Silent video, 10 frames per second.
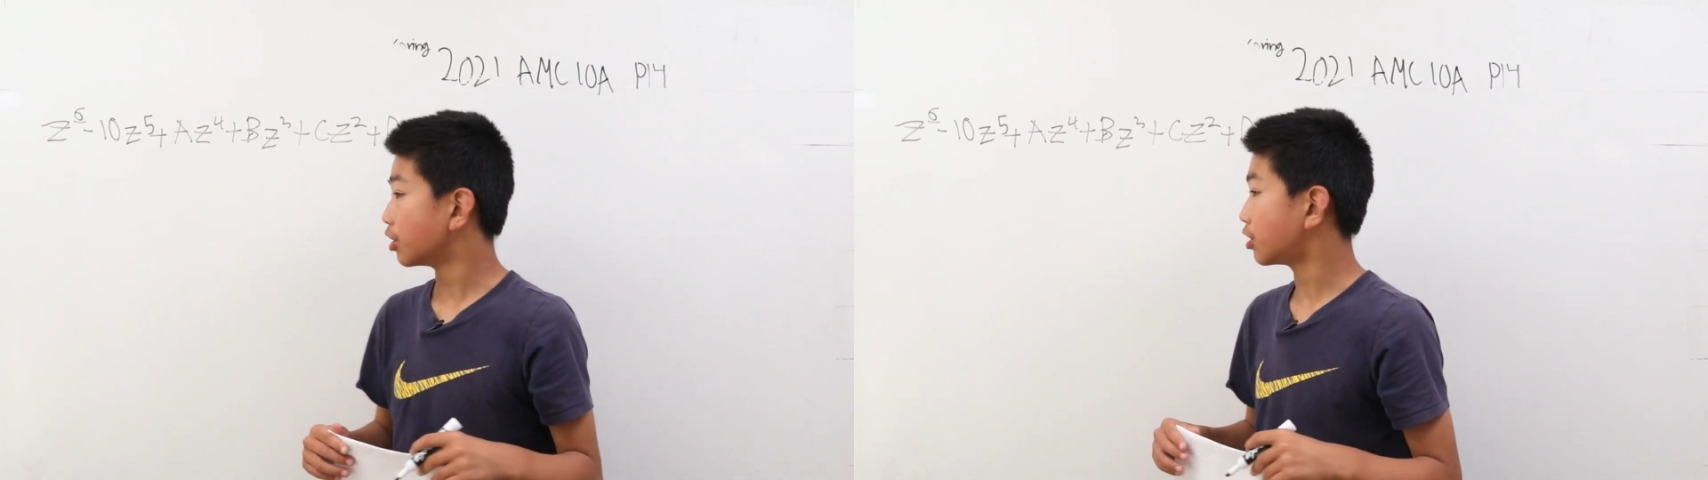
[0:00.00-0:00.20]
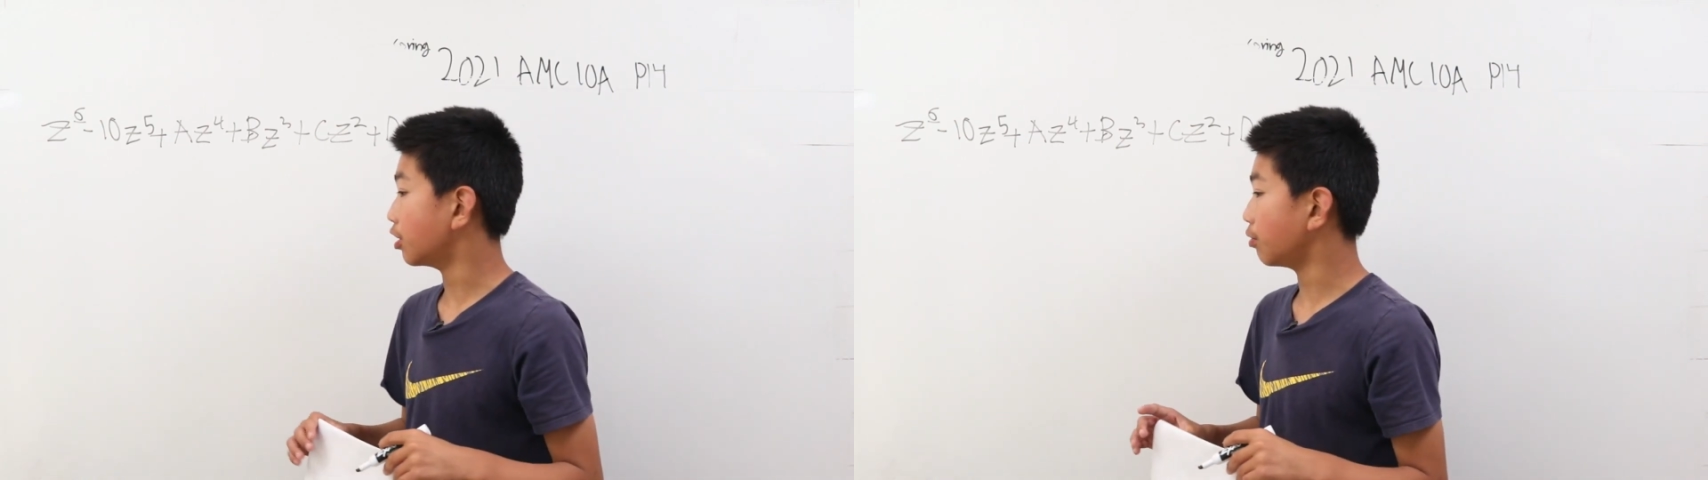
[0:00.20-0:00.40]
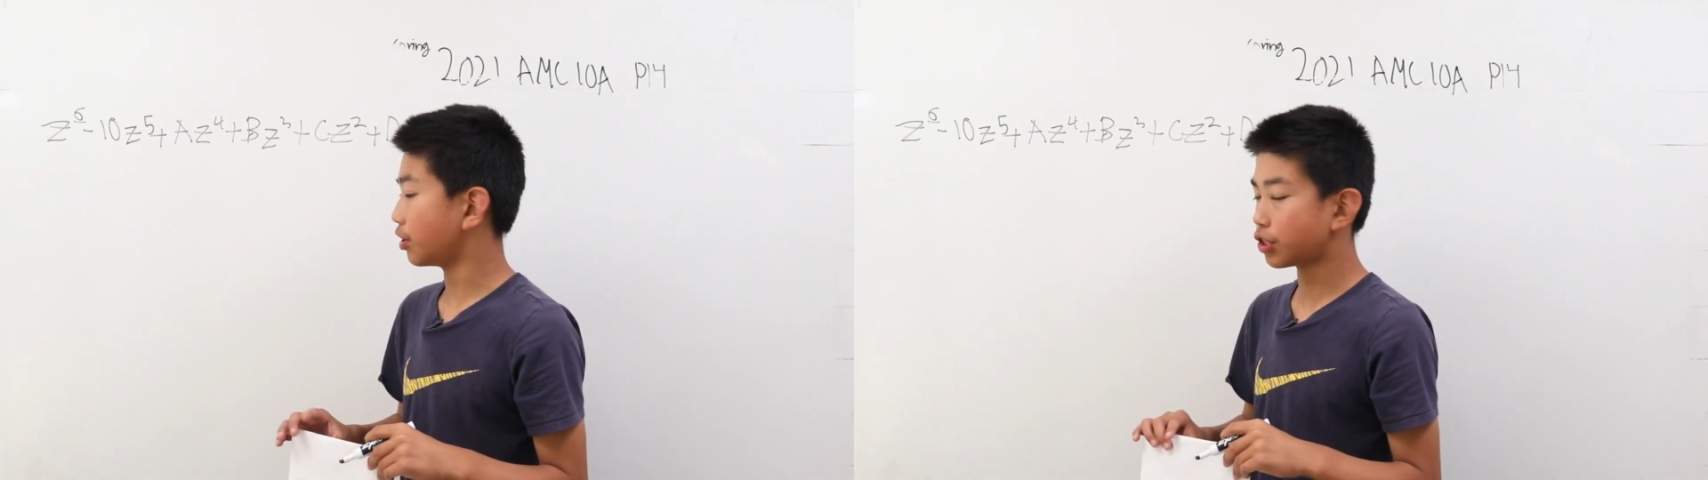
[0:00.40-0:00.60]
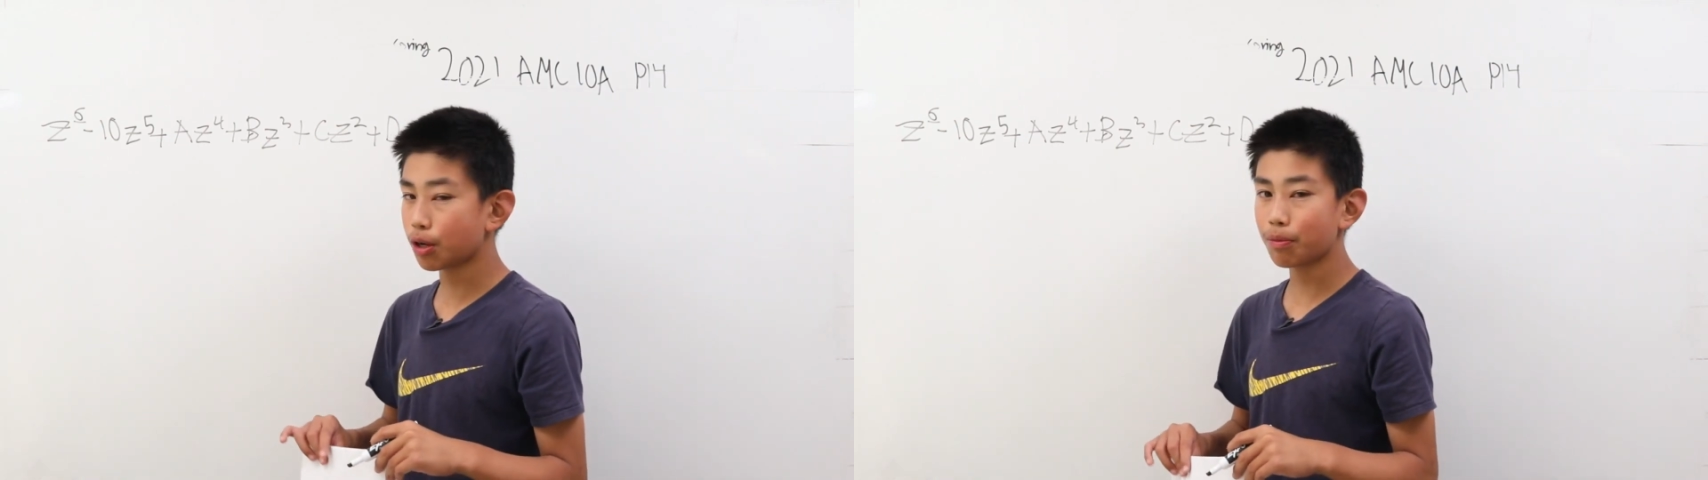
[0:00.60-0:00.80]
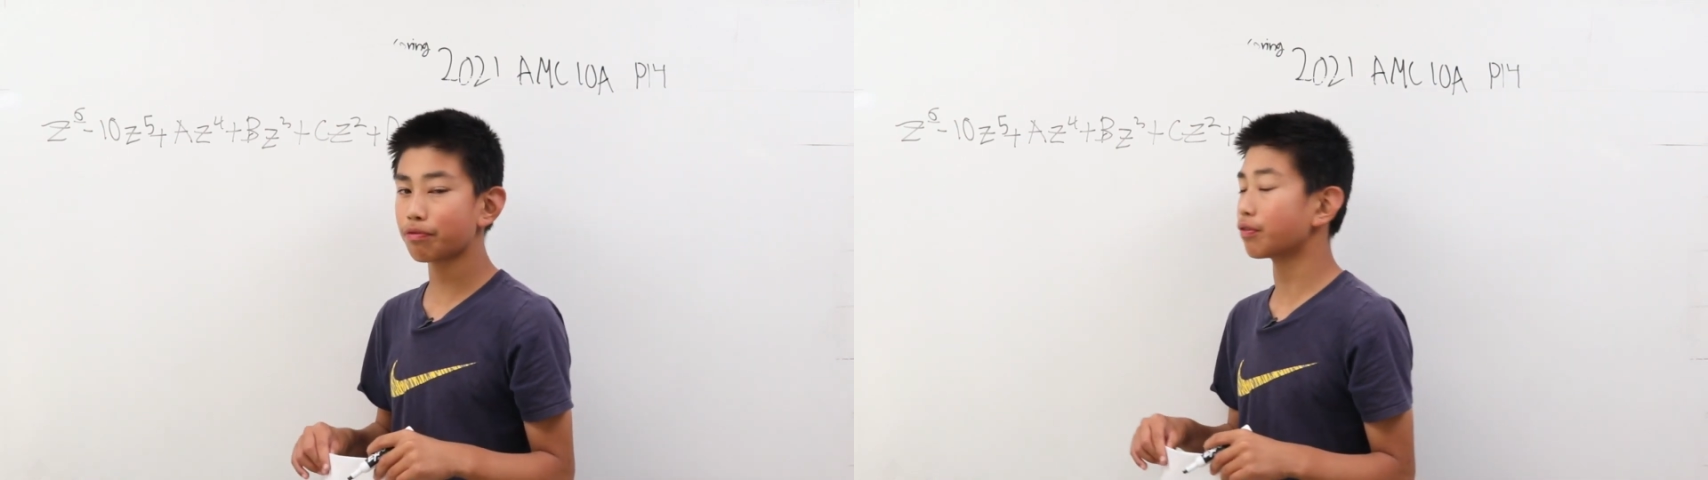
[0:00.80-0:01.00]
so the
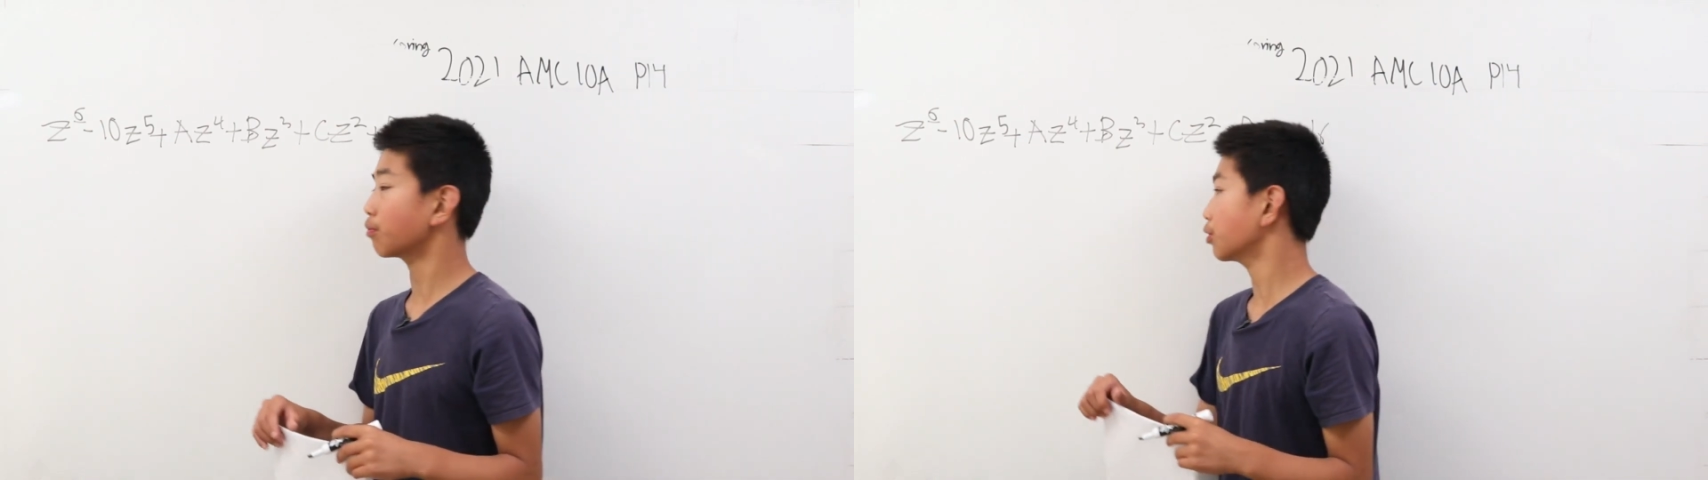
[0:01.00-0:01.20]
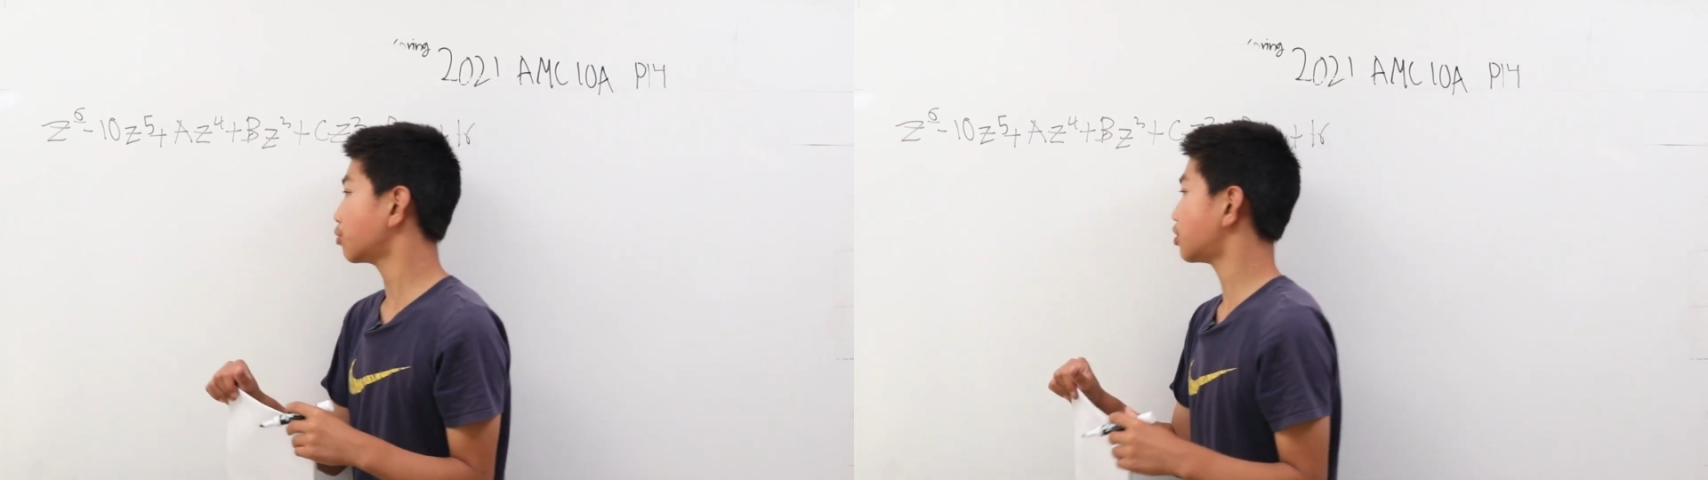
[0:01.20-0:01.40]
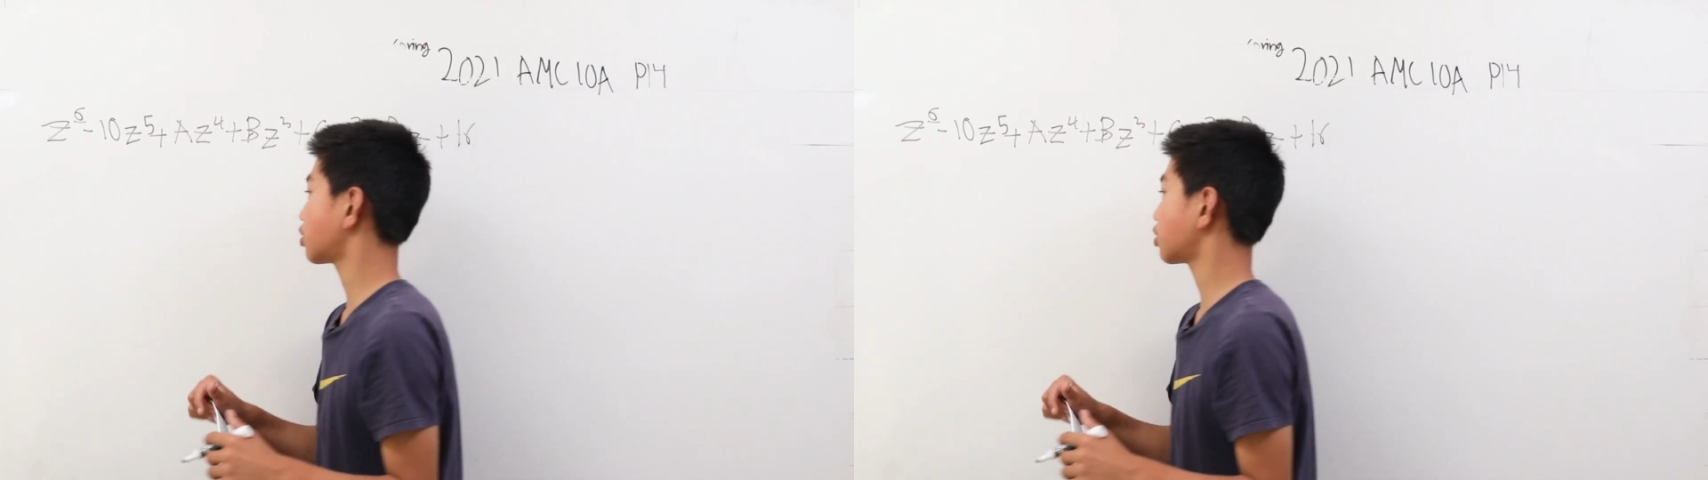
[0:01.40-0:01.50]
sum of the roots